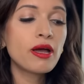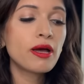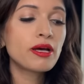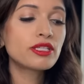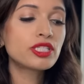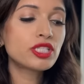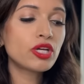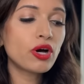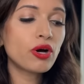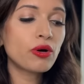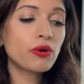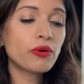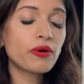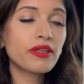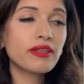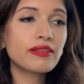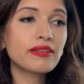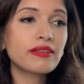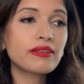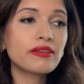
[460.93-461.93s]

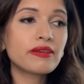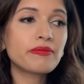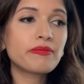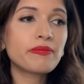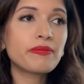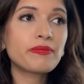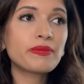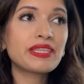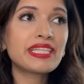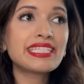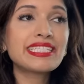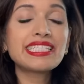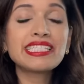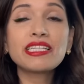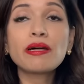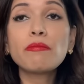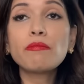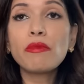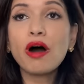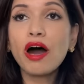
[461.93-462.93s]
So this is
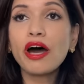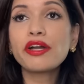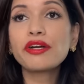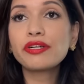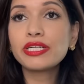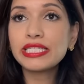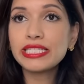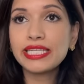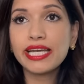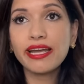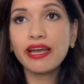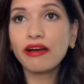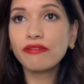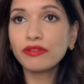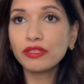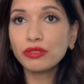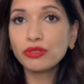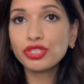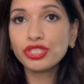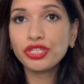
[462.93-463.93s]
a modern day
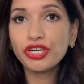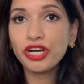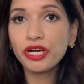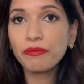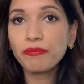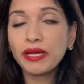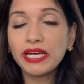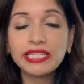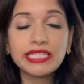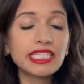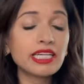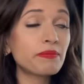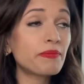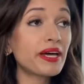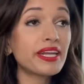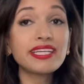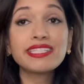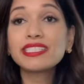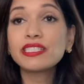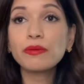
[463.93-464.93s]
evolutionary basic,
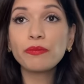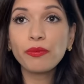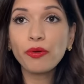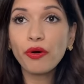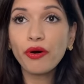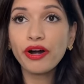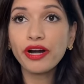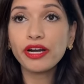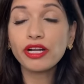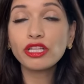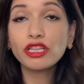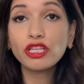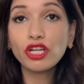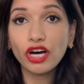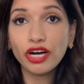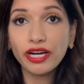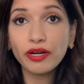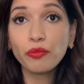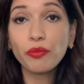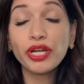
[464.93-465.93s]
but it's important.
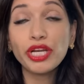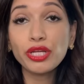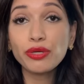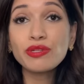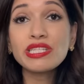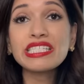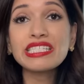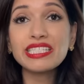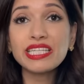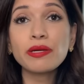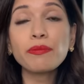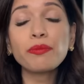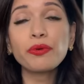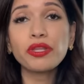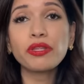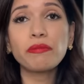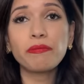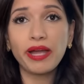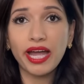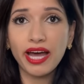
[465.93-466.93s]
Look, when you sleep
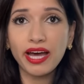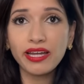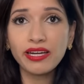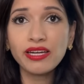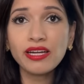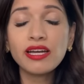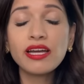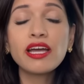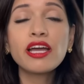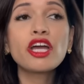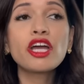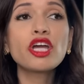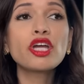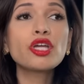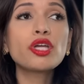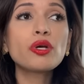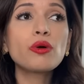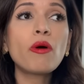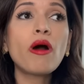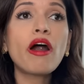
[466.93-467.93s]
with a man,
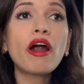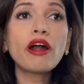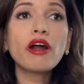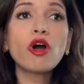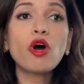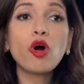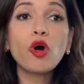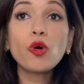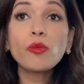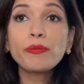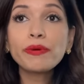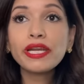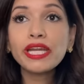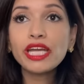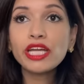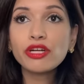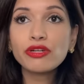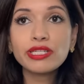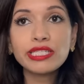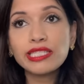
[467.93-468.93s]
you are
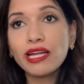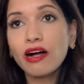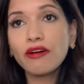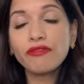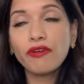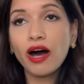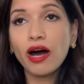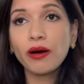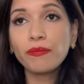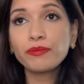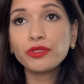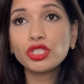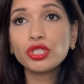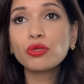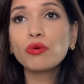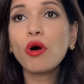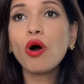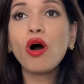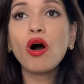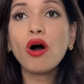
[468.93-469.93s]
opening yourself up
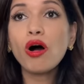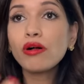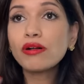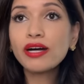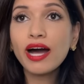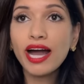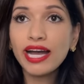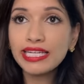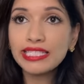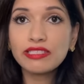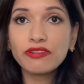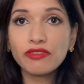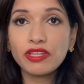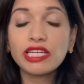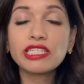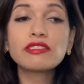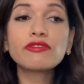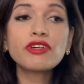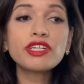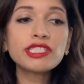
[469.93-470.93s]
to all kinds of
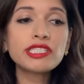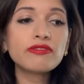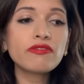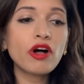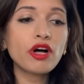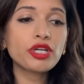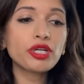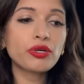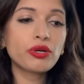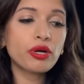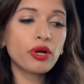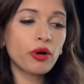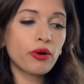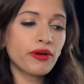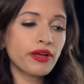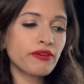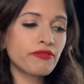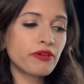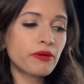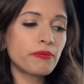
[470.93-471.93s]
things. First of all, you're
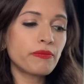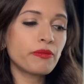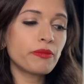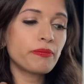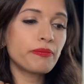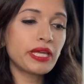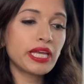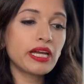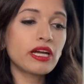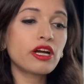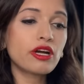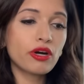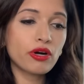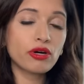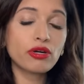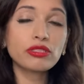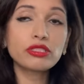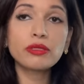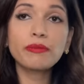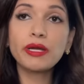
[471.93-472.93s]
going from being a
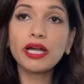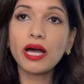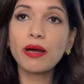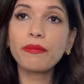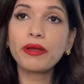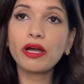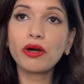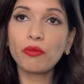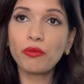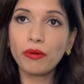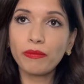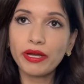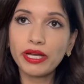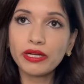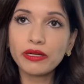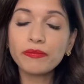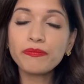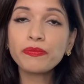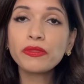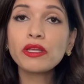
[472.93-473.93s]
girl to becoming a
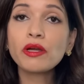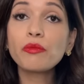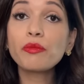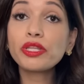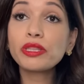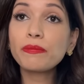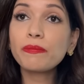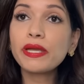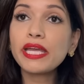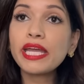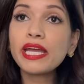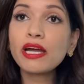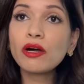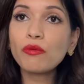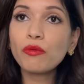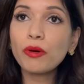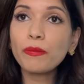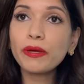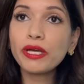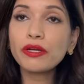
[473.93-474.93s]
woman. With being a
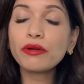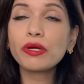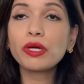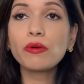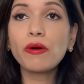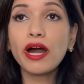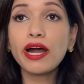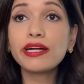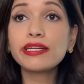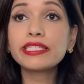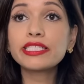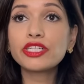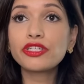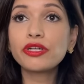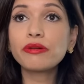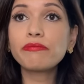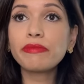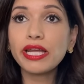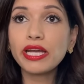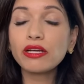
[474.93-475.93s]
woman requires
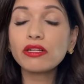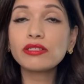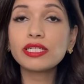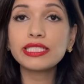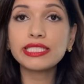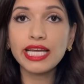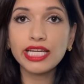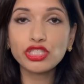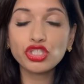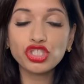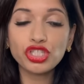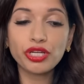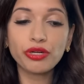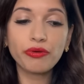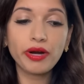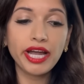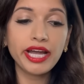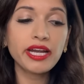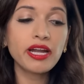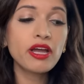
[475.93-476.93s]
certain medical attention,
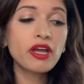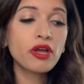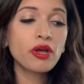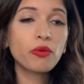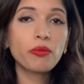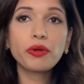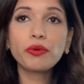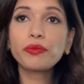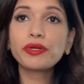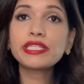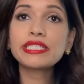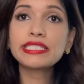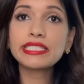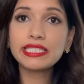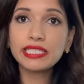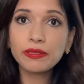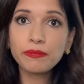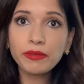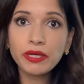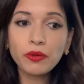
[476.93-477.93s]
right? When we're
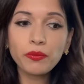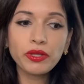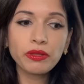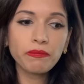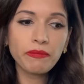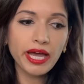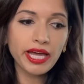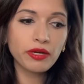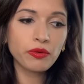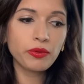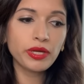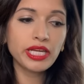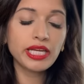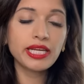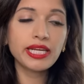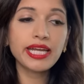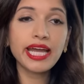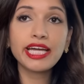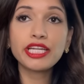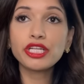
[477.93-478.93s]
sleeping with men, we
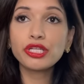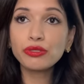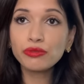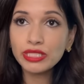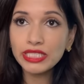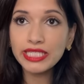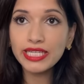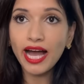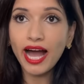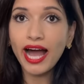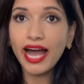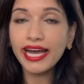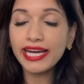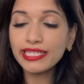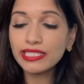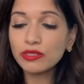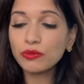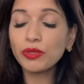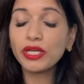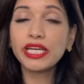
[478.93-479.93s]
can get
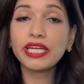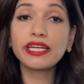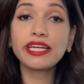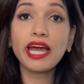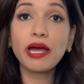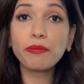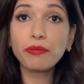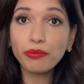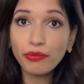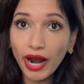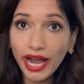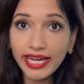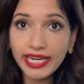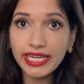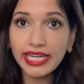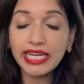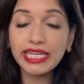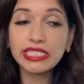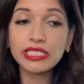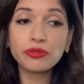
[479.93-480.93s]
UTIs, we can get
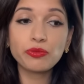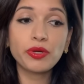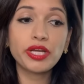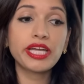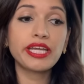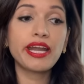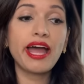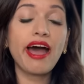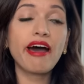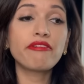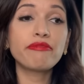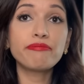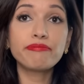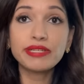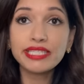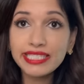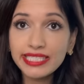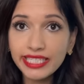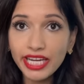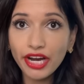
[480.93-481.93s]
pregnant, we can have
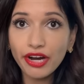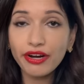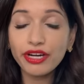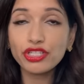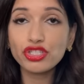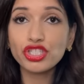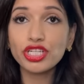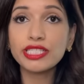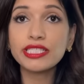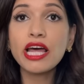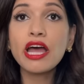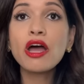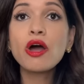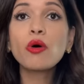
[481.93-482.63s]
miscarriages.